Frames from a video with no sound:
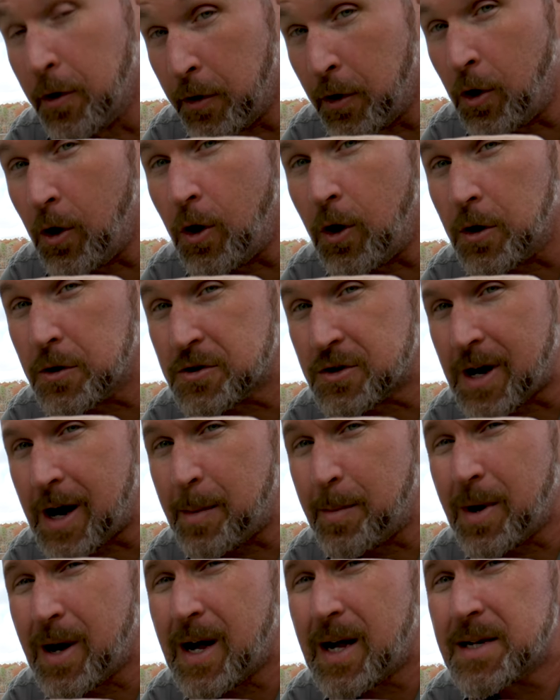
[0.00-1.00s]
on all
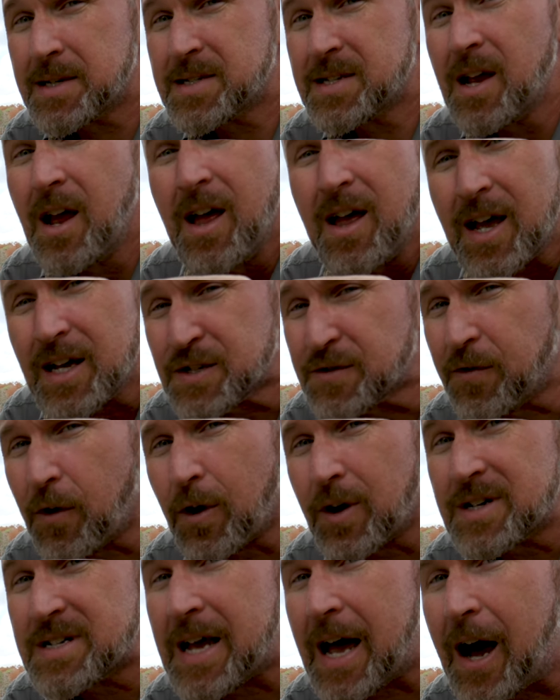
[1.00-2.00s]
tripods as
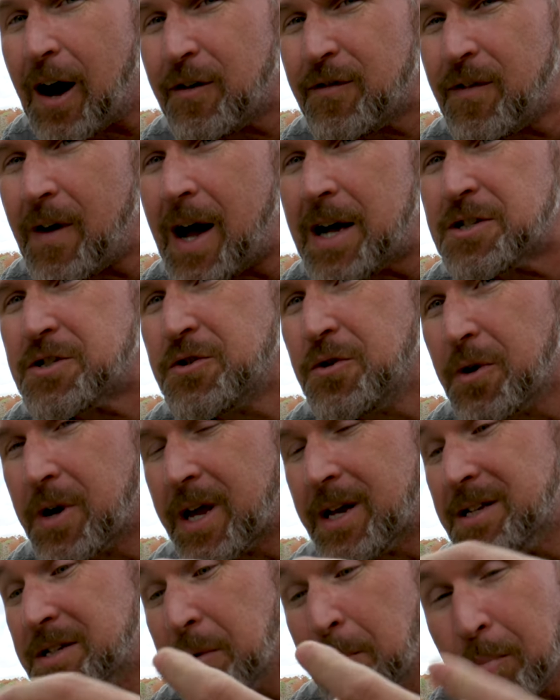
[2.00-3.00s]
far as how fast you
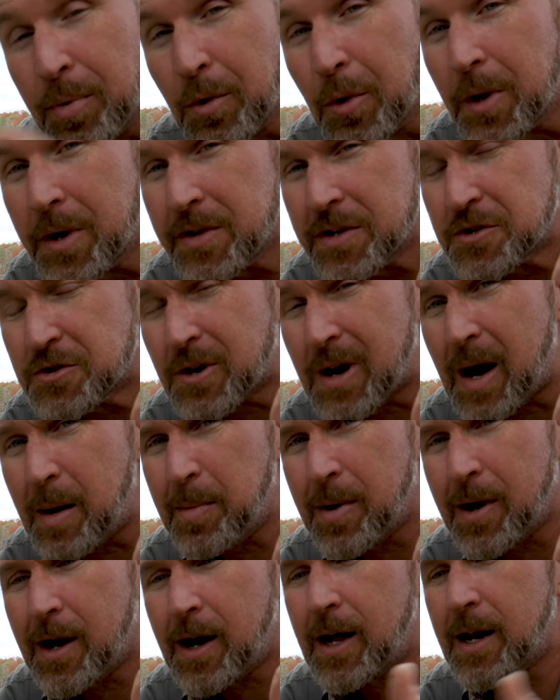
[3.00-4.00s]
can deploy the
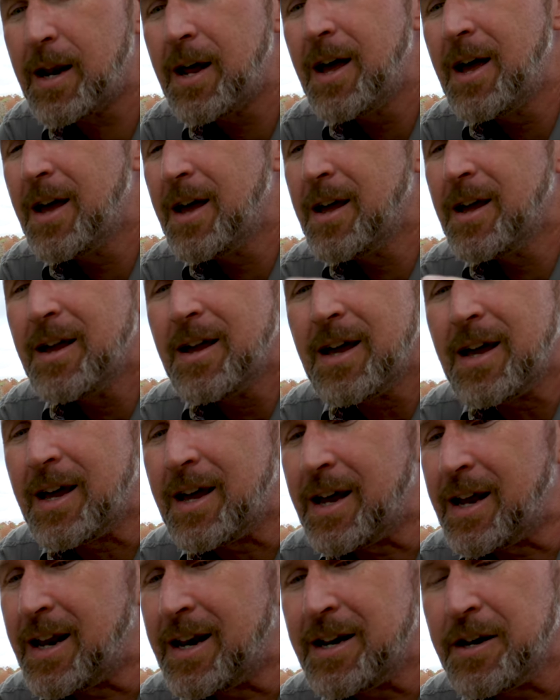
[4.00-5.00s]
tripod
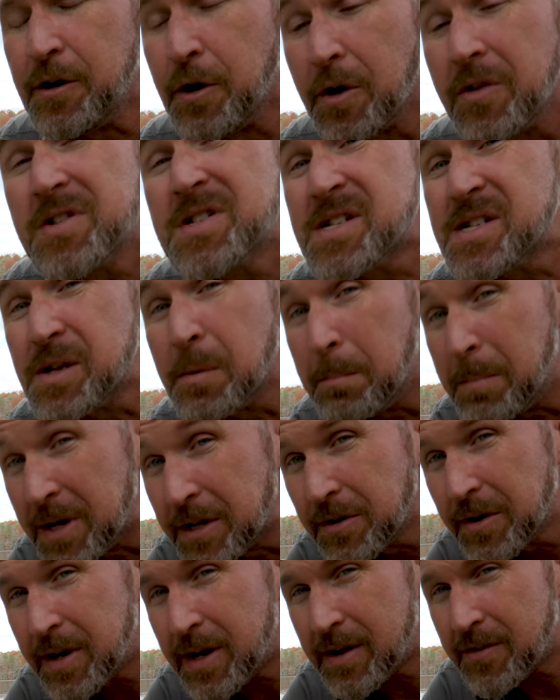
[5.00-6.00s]
and, you know, the
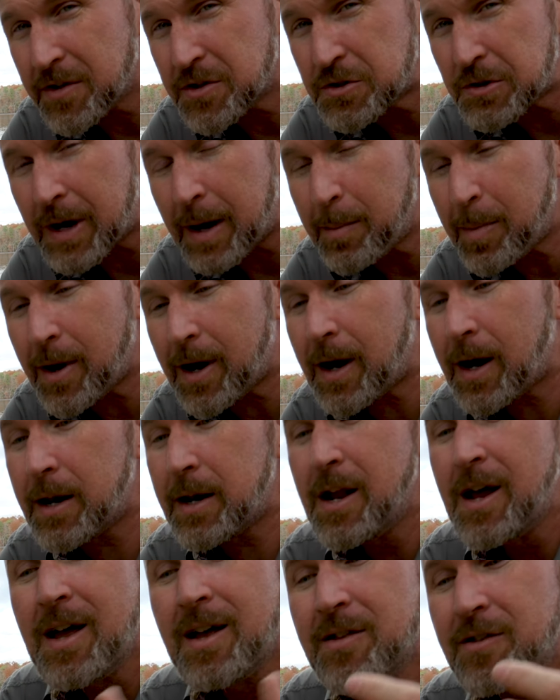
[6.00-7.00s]
stability of the
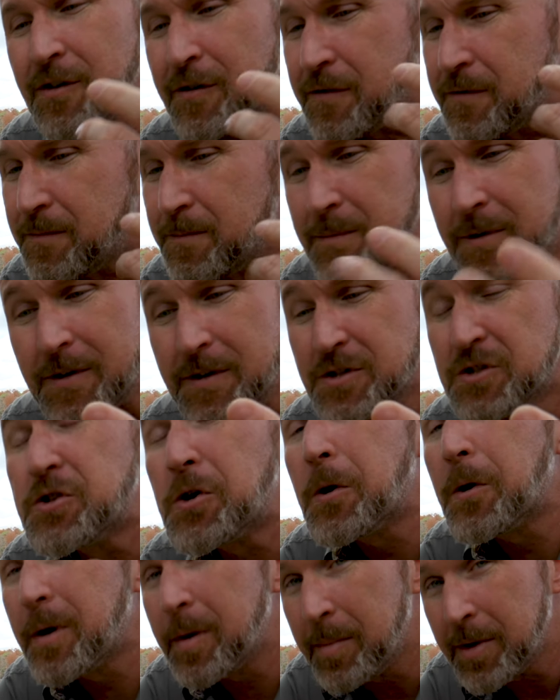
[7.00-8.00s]
tripod, the, the
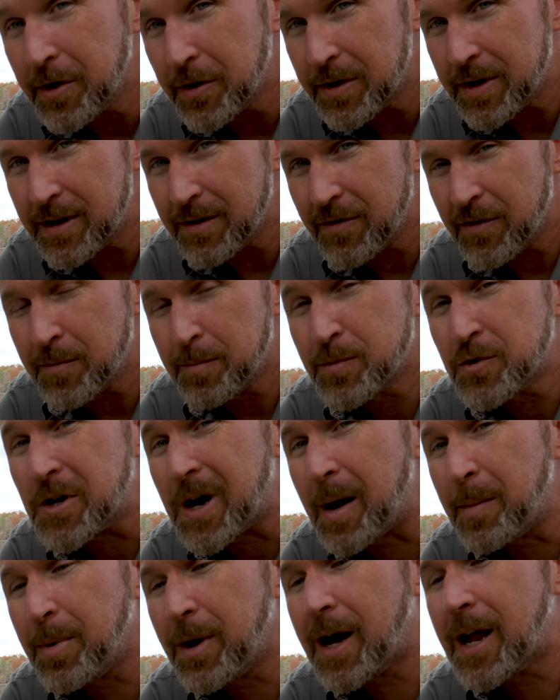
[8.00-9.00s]
durability of the
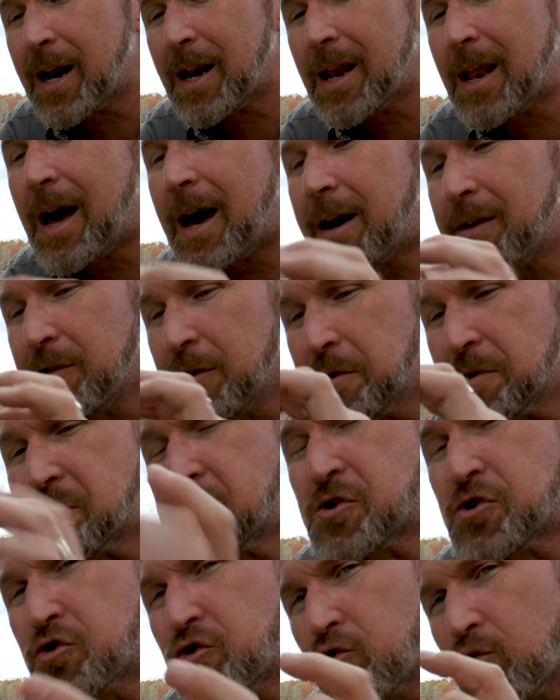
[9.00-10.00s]
tripod. A lot of those
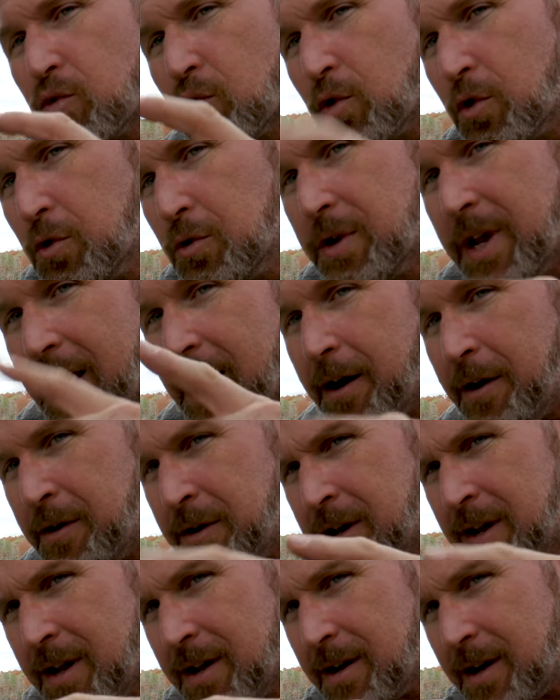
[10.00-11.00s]
screw
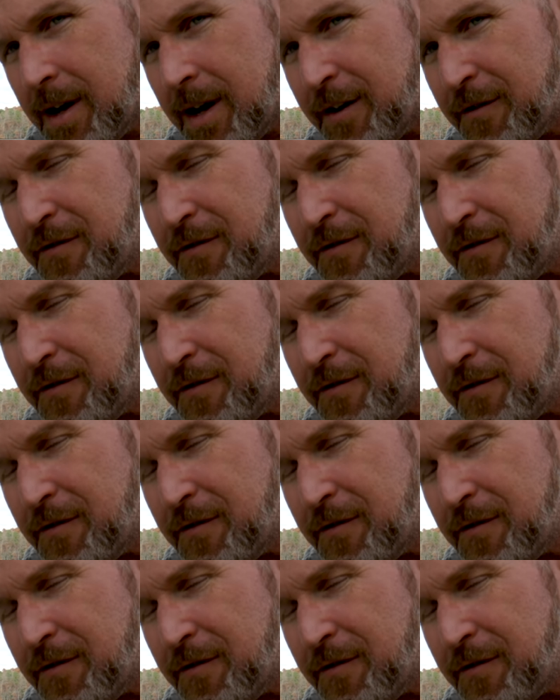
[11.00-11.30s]
down uh,